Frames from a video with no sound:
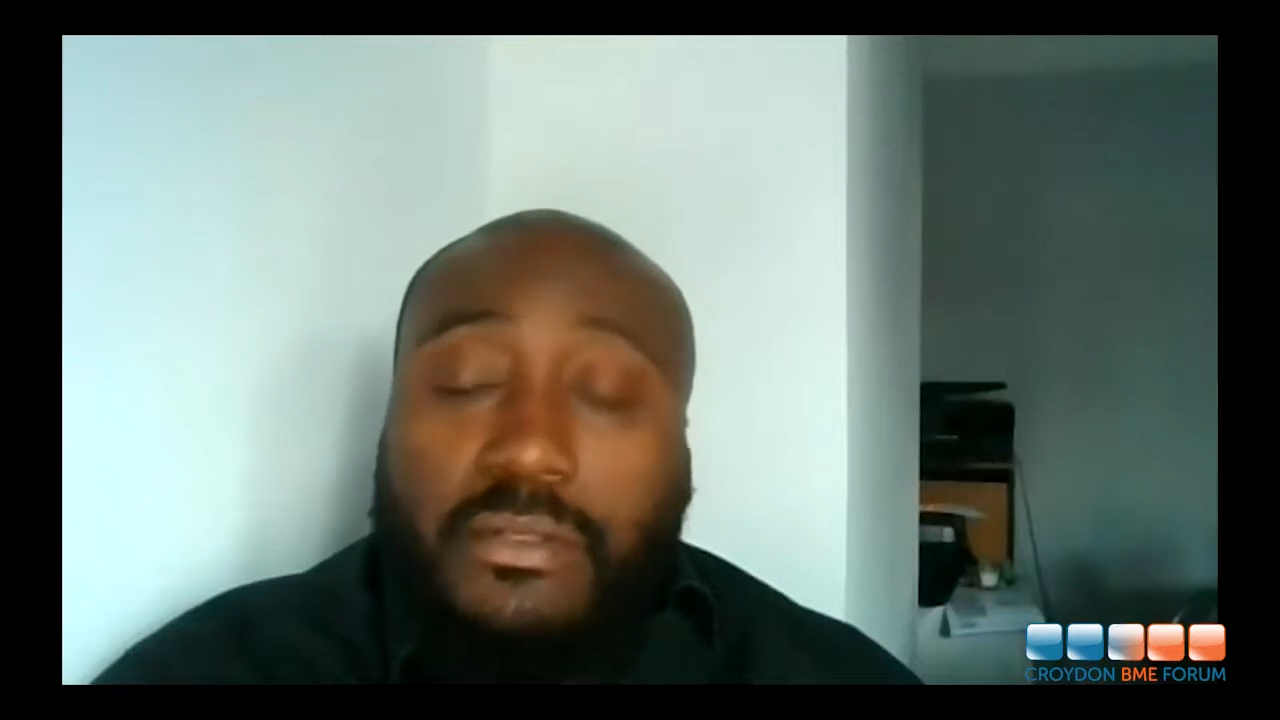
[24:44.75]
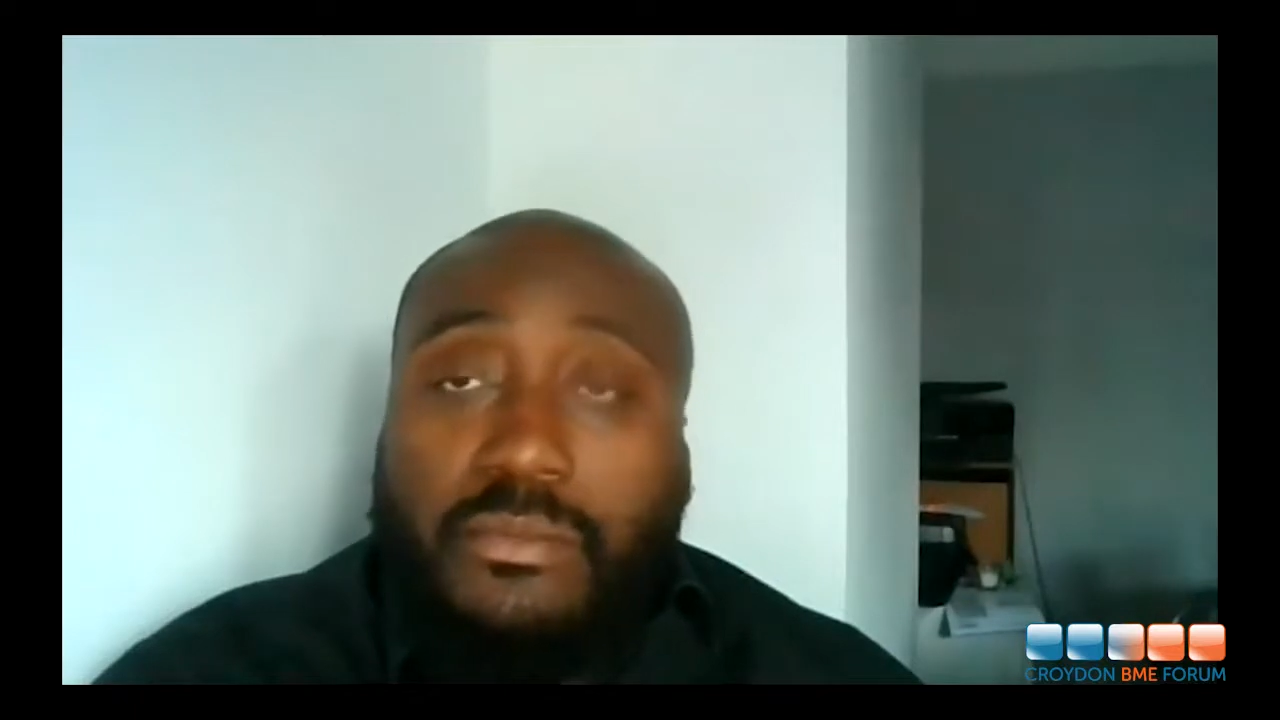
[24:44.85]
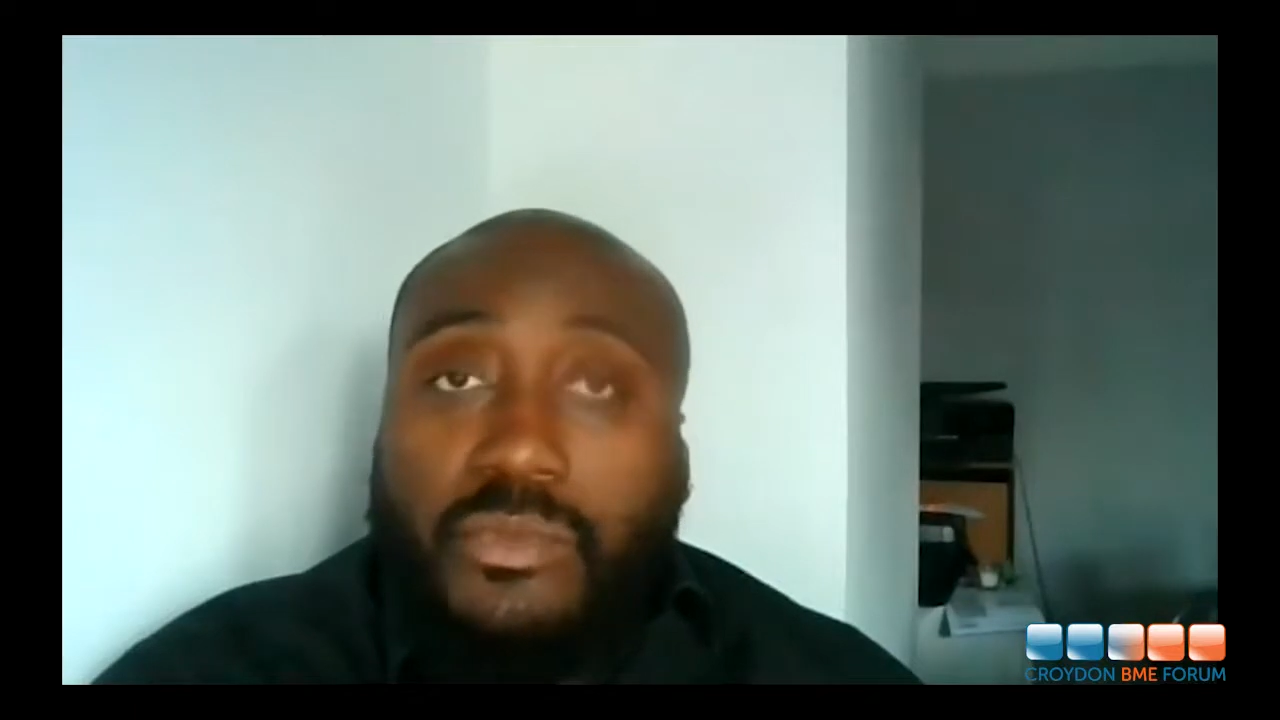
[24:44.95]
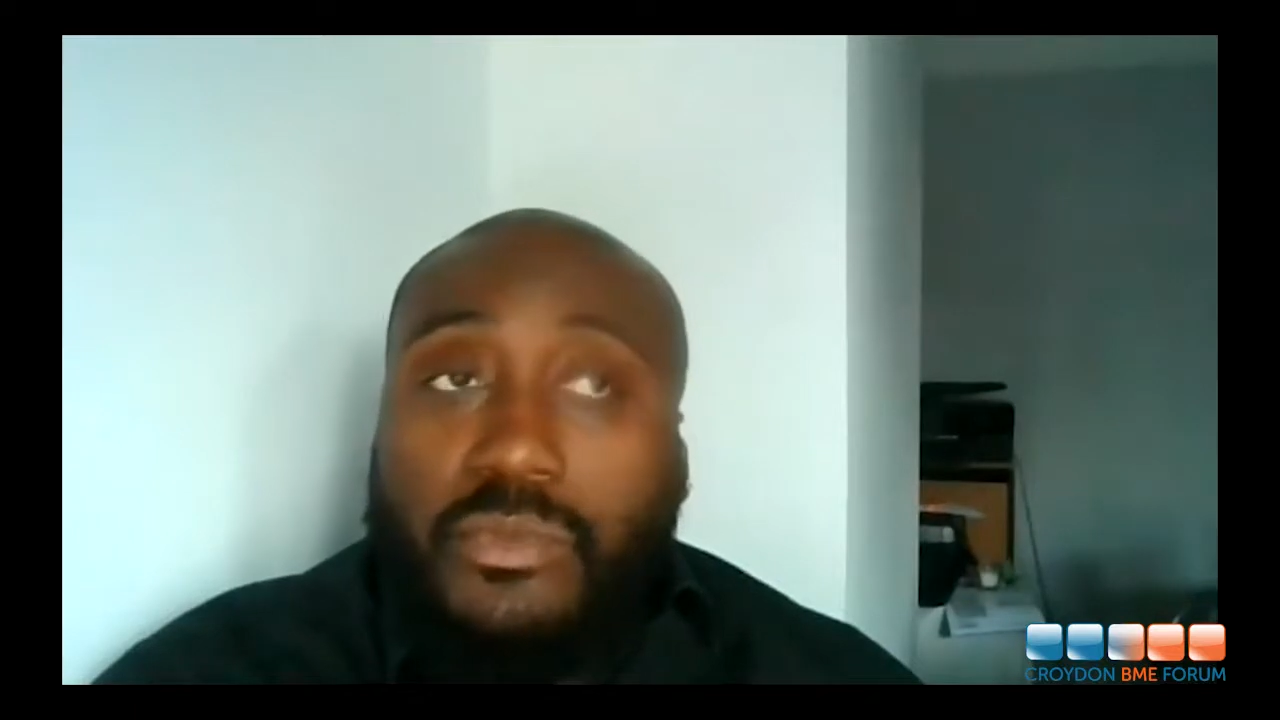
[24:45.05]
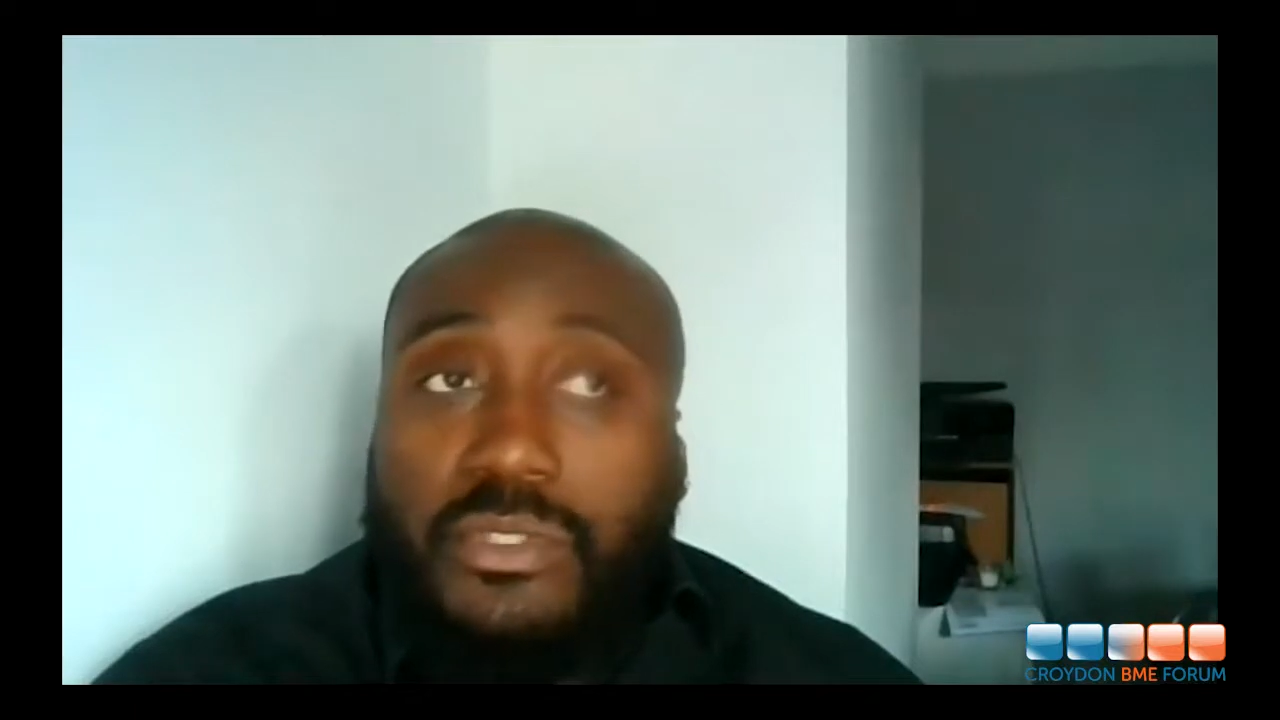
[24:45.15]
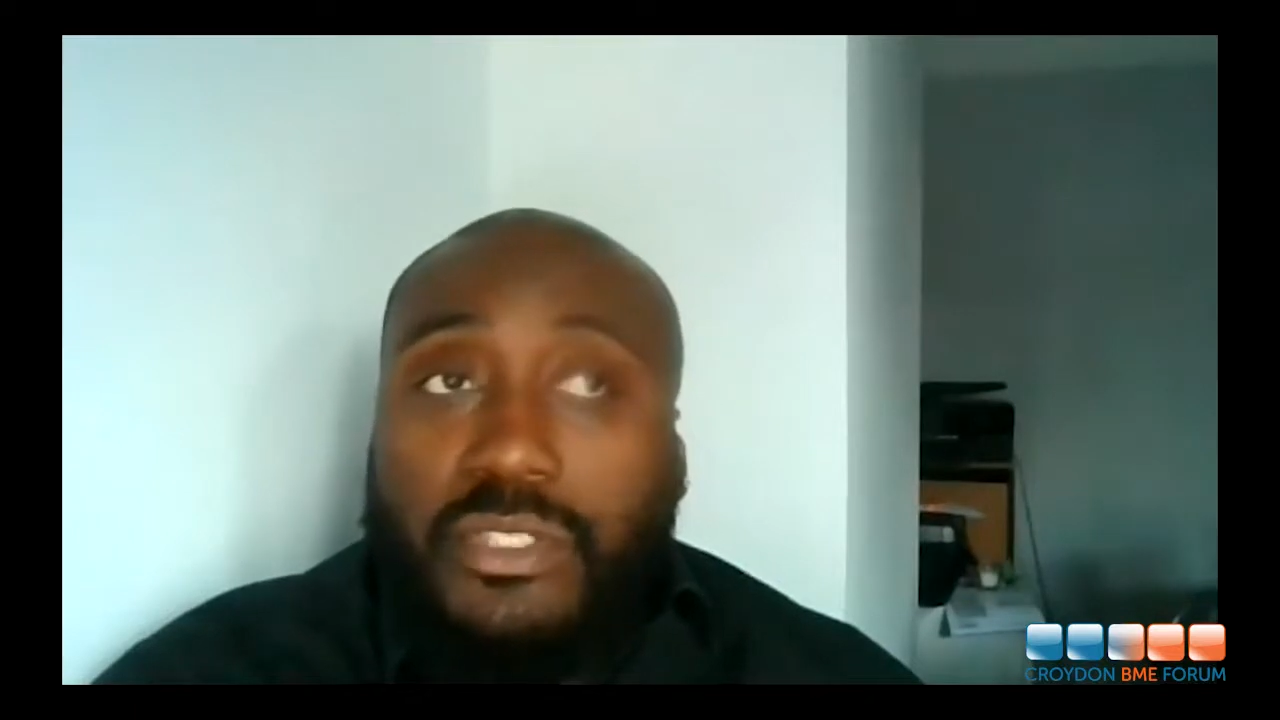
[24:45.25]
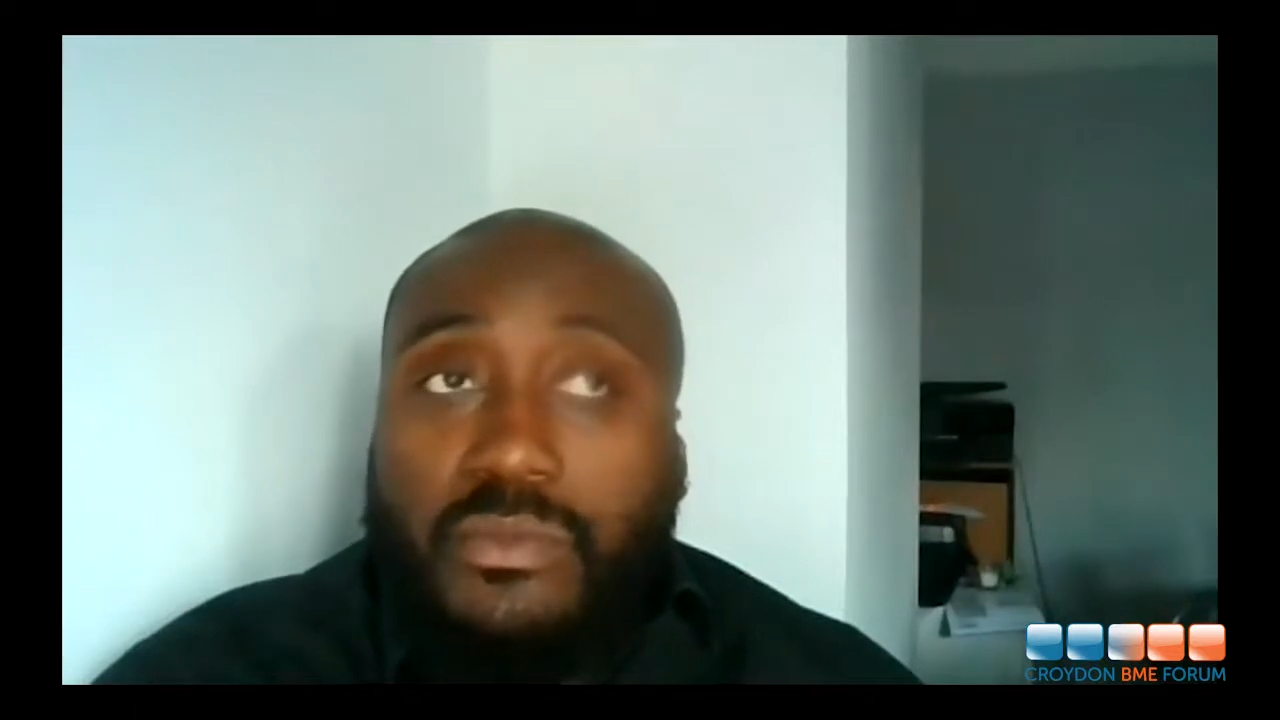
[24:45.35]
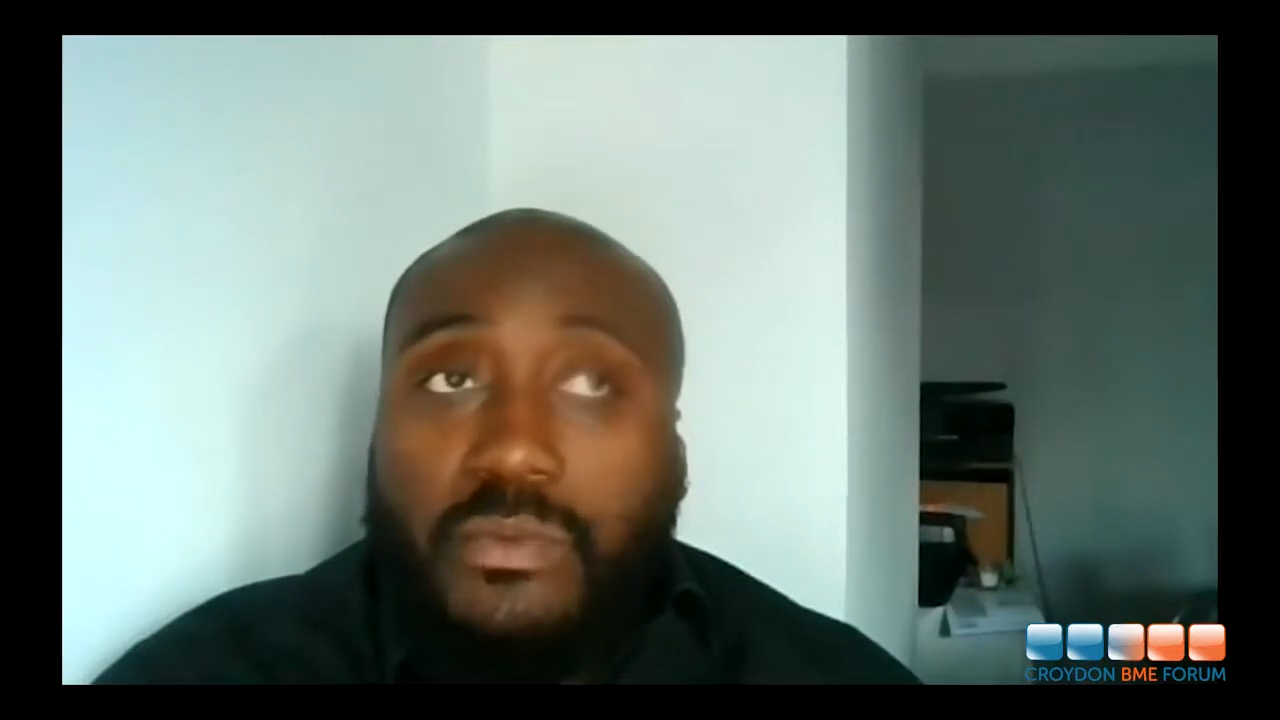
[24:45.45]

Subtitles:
mortgages